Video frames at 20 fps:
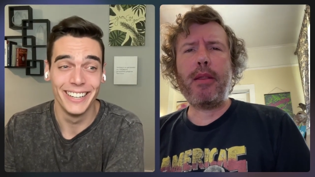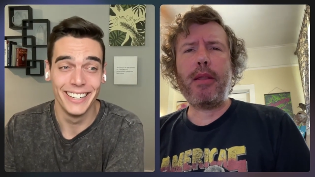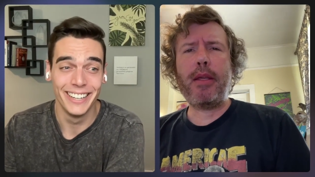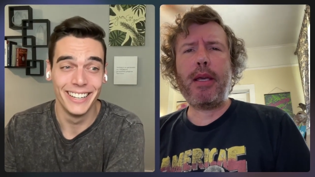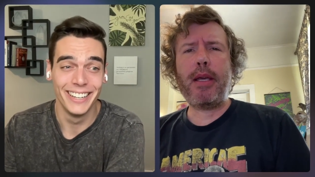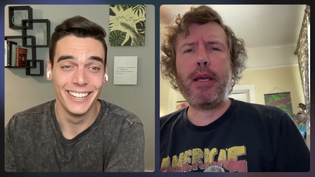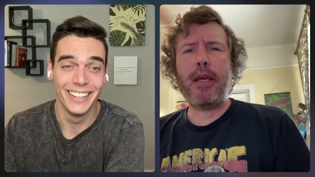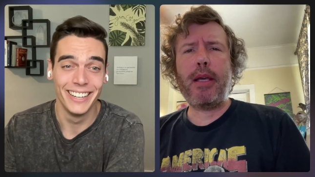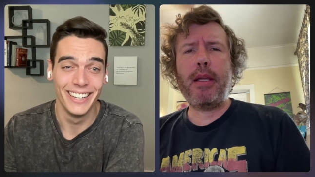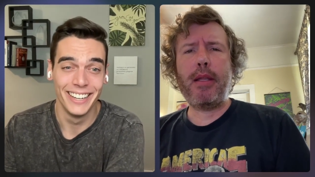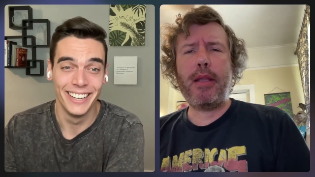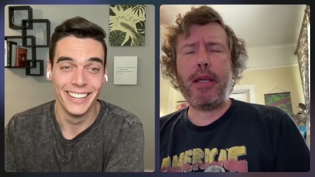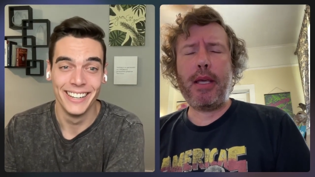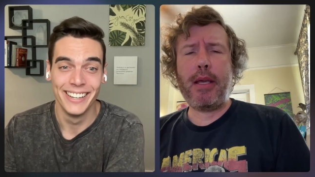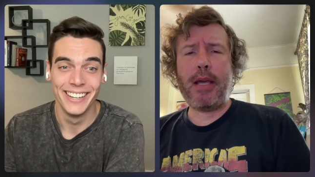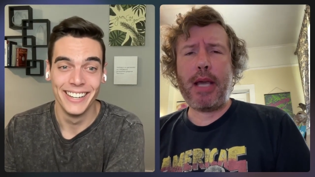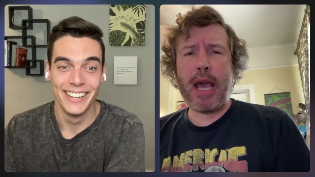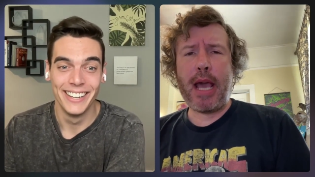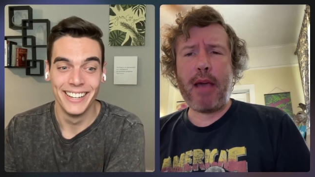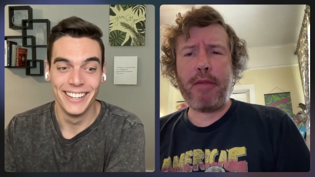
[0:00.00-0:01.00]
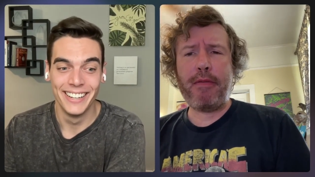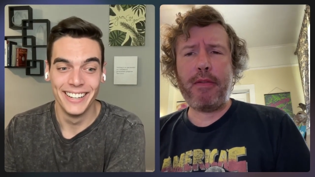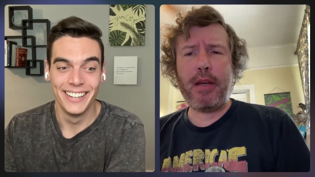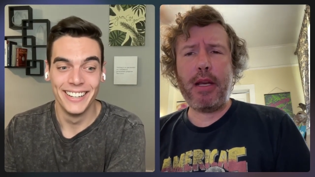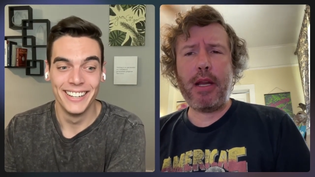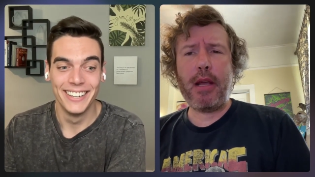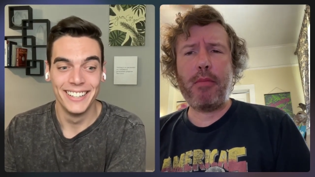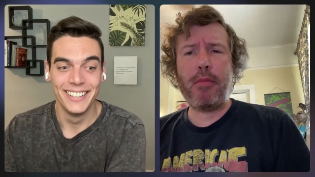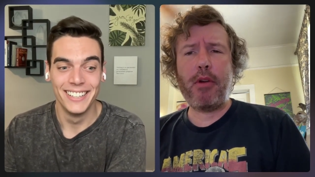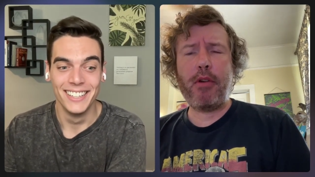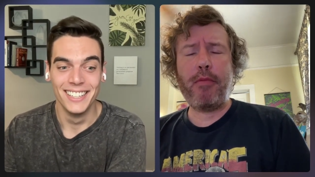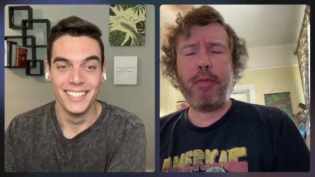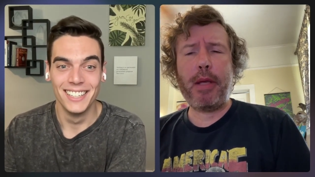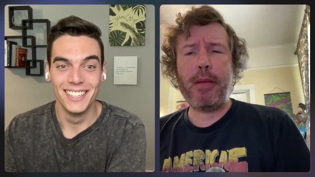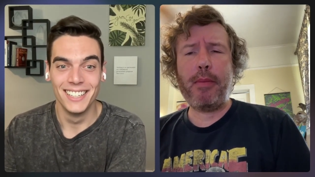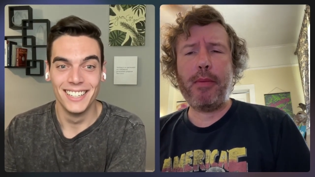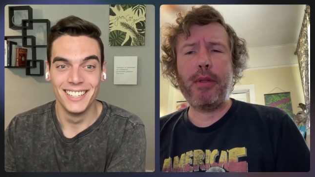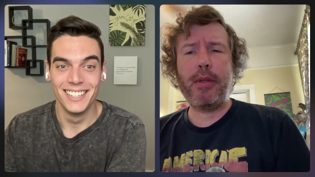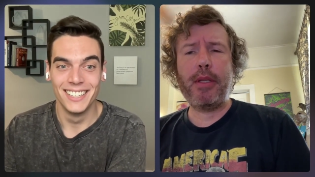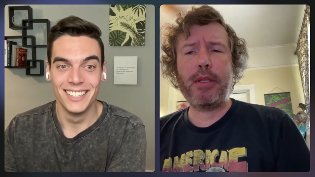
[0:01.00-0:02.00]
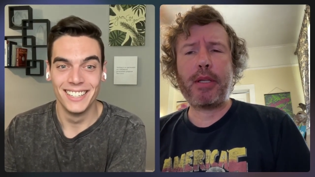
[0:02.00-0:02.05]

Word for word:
Speaker 1: the the hefty number of people in this